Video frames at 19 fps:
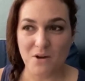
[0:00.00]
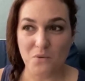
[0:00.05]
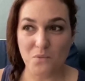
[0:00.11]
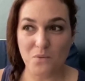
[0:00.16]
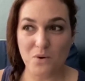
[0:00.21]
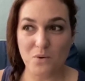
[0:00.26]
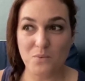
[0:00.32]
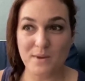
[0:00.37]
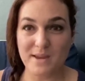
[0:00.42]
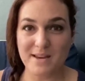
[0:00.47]

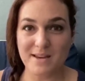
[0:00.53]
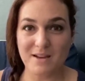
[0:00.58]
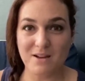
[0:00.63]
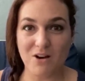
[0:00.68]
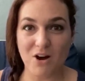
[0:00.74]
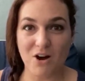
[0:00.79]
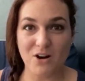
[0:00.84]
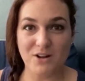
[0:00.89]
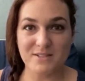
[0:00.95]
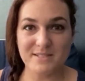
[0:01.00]
we're reading
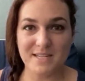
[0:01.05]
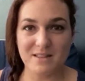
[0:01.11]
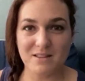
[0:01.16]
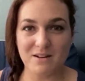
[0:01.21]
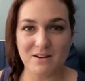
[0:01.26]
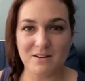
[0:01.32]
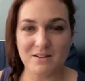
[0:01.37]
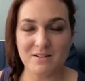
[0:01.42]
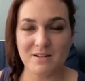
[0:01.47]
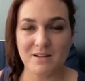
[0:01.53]
all day
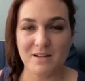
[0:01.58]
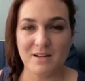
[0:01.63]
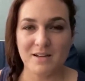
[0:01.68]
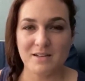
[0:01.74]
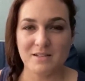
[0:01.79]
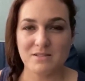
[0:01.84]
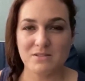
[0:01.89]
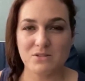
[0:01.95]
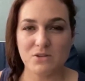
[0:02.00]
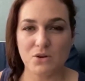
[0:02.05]
long.
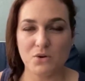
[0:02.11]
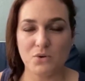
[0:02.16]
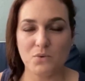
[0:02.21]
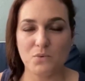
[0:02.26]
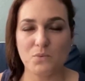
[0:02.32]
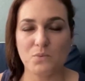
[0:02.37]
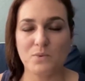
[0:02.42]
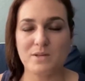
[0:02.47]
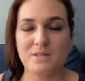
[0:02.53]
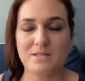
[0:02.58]
So
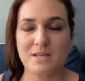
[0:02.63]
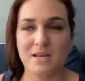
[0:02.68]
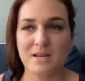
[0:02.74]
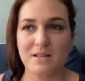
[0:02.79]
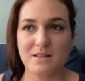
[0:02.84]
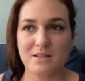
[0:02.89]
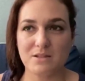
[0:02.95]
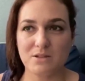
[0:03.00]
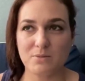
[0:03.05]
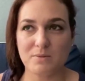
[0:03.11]
we take a
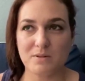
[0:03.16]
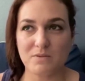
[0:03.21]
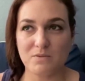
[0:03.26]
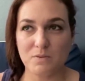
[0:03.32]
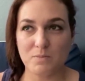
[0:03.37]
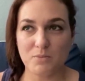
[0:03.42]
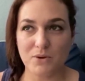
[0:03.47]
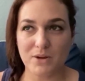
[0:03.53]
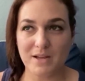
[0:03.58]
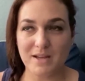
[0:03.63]
little bit of a
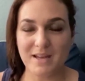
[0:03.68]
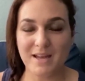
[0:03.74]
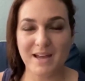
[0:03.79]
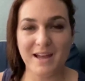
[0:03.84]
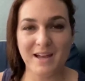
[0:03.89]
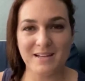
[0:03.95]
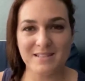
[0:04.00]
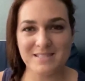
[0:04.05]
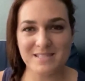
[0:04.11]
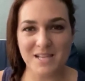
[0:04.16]
break
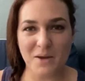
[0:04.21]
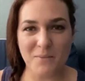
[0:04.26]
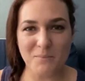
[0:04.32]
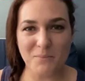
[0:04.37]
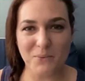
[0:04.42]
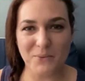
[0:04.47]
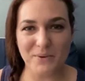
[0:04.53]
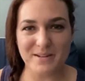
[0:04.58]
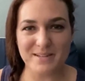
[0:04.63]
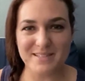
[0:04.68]
at some
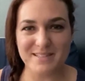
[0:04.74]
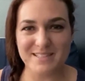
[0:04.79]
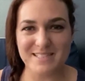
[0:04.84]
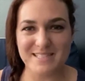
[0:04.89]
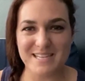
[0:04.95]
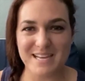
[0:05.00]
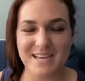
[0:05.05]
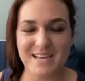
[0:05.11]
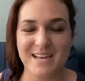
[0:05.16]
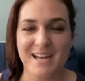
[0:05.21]
point in the
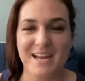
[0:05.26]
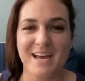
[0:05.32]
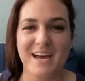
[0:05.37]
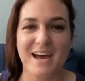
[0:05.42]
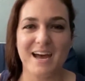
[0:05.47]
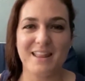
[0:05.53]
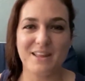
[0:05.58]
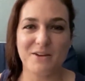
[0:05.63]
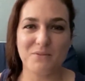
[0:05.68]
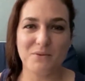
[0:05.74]
day,
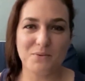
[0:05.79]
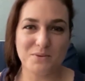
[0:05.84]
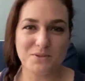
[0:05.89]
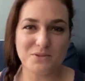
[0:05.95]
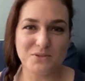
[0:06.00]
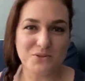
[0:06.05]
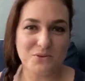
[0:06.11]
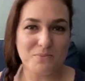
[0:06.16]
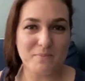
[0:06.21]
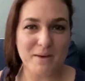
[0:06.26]
and then we
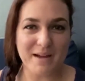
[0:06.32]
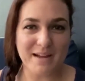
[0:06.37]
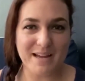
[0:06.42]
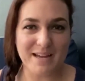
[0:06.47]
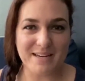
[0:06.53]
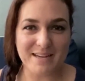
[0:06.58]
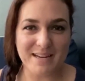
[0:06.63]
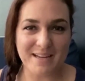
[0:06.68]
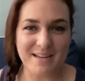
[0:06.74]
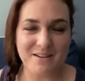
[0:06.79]
resume back at
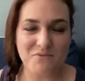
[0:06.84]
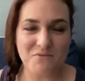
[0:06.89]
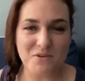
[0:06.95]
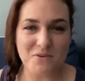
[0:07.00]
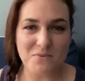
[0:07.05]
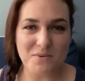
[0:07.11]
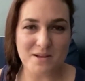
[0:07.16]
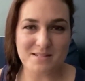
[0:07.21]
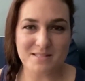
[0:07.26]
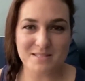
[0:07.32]
night and we
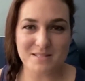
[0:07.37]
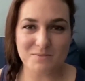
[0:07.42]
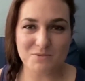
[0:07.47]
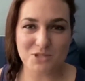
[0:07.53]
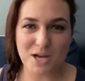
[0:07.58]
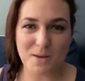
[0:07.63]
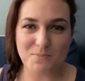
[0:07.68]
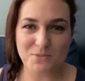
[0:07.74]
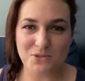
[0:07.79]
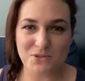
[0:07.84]
read some
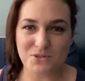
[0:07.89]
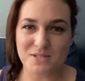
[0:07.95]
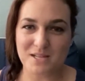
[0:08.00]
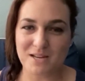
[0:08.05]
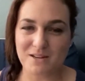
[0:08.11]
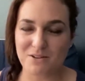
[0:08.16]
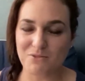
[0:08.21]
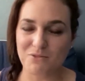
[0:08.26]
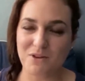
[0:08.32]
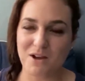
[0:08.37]
chapters
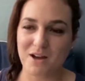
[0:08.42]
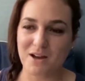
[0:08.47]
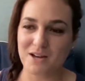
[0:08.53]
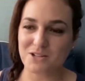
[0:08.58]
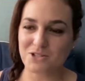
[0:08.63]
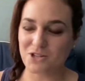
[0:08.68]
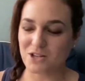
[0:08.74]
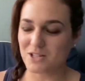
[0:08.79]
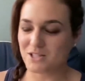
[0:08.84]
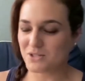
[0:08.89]
out
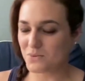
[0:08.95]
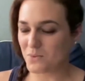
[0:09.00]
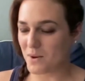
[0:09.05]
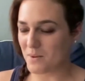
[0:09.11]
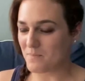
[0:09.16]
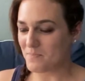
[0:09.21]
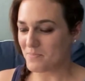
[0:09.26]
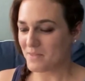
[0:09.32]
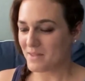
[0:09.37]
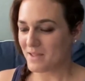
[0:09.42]
of Charlotte's
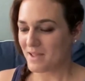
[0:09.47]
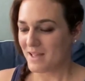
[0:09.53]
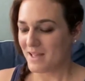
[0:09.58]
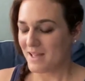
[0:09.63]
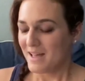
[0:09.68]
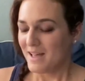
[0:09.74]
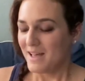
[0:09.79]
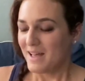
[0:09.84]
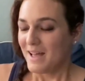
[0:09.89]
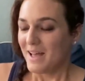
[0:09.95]
Web.
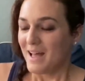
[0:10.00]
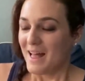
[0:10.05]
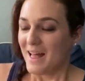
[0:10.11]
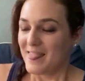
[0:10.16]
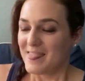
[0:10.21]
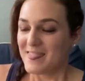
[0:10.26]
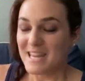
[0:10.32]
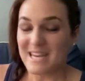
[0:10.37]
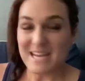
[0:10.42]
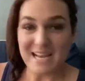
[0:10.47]

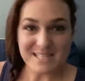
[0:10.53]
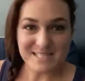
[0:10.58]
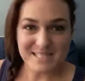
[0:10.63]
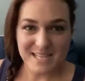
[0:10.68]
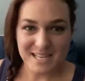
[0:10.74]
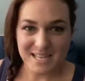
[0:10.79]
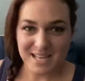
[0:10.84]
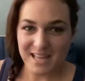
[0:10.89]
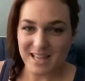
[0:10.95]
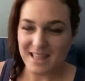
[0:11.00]
The next
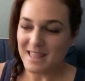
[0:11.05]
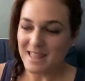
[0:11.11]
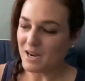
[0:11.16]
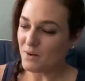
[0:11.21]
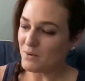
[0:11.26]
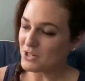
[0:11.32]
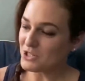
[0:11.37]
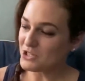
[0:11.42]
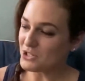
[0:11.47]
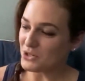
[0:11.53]
thing that I
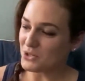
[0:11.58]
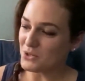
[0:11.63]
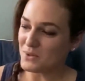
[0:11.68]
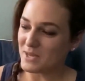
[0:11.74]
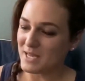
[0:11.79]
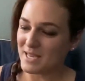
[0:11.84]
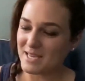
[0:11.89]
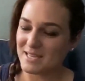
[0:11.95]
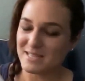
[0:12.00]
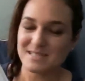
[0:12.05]
want to show you
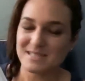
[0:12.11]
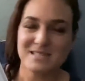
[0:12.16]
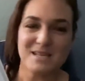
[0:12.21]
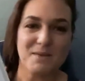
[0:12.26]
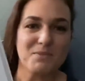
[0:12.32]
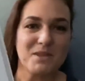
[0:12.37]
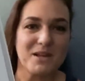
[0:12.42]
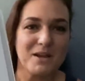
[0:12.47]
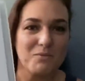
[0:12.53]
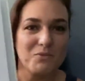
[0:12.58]
is
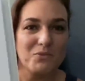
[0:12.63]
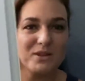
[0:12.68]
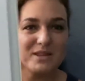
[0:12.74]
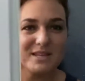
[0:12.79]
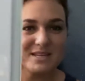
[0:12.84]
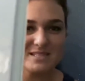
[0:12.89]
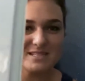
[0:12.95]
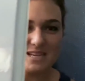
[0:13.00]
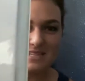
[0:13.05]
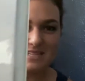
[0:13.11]
something I'm really
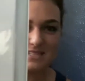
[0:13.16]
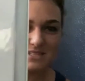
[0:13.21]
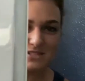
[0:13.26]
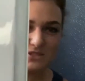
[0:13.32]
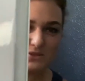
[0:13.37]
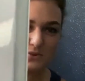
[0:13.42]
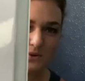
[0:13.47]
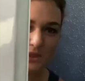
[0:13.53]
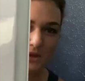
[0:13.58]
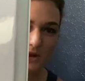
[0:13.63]
excited to
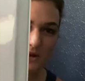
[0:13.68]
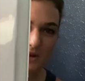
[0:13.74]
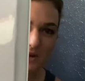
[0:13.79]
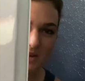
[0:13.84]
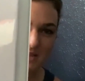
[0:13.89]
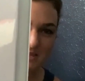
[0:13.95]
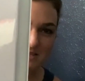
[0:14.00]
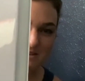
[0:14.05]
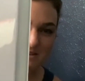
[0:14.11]
do with her. It's